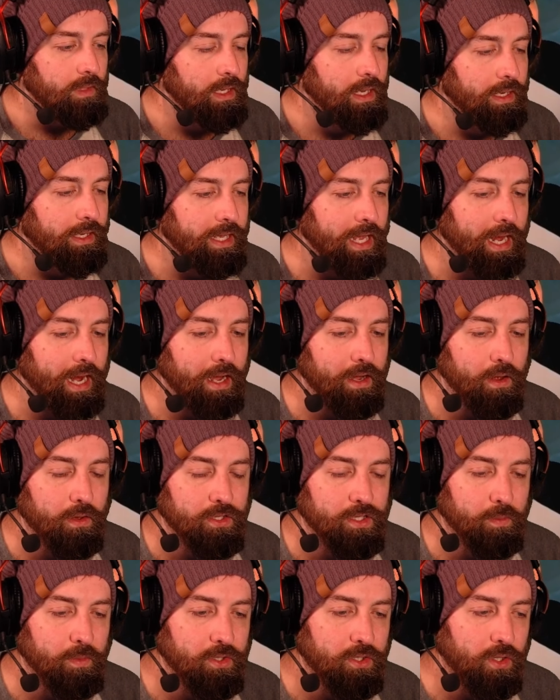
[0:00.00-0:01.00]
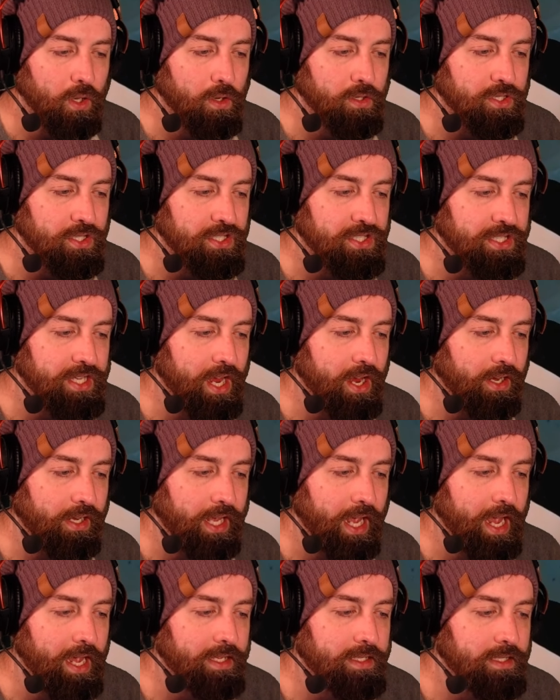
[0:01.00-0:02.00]
And again, I know someone's close to the
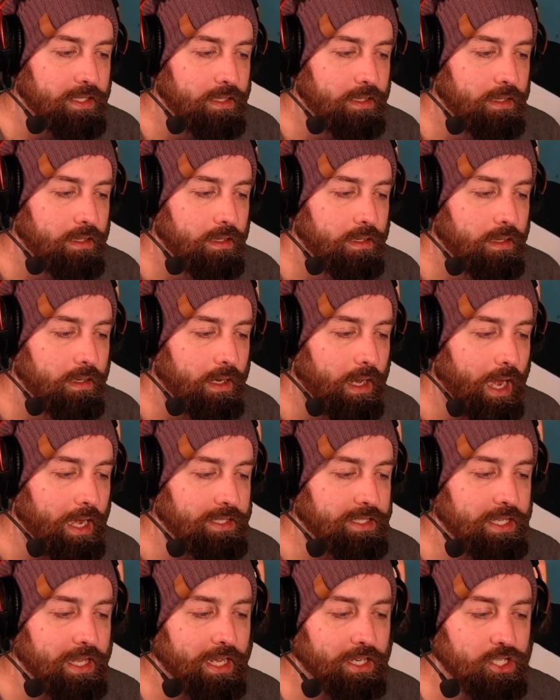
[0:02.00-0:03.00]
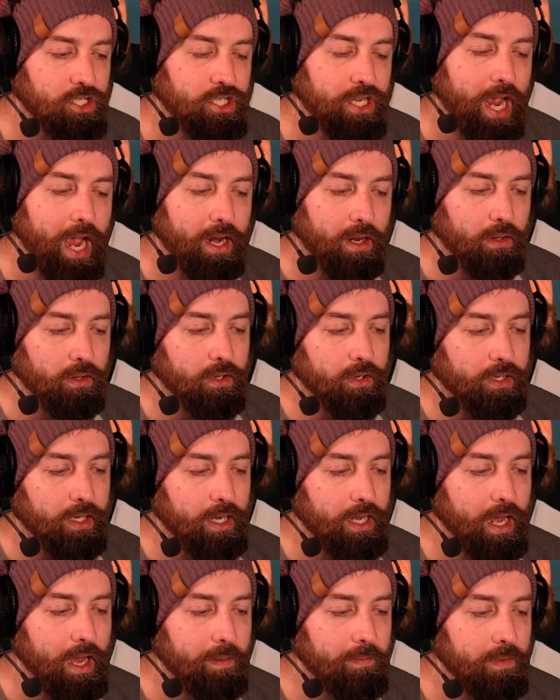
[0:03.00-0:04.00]
staircase. I see that shadow
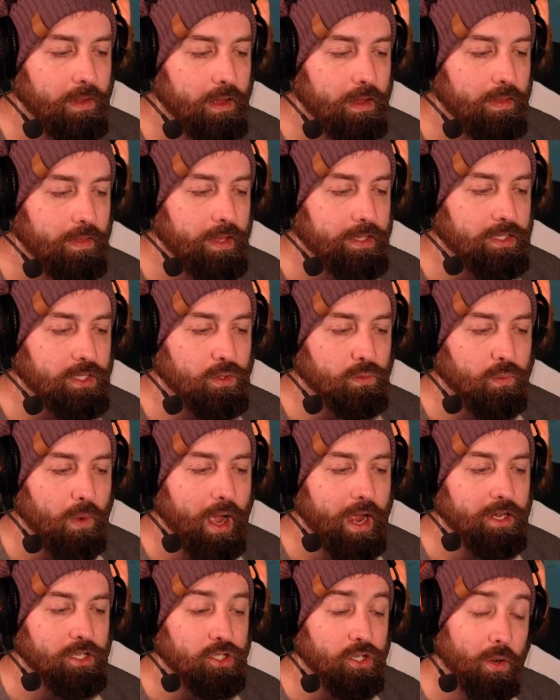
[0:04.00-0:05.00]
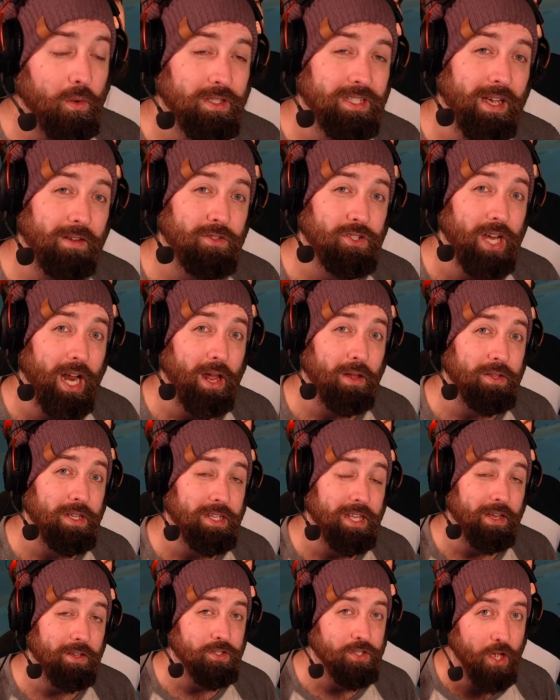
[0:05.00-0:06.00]
lurking up. This is why you should always have shadow
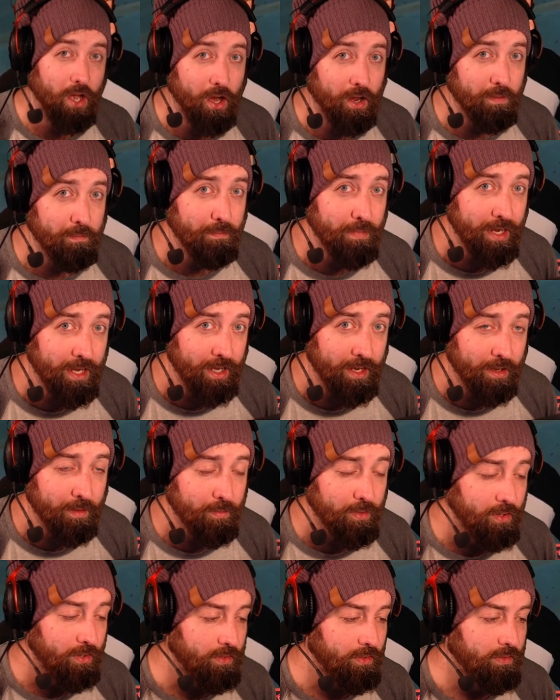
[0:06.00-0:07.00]
details on medium.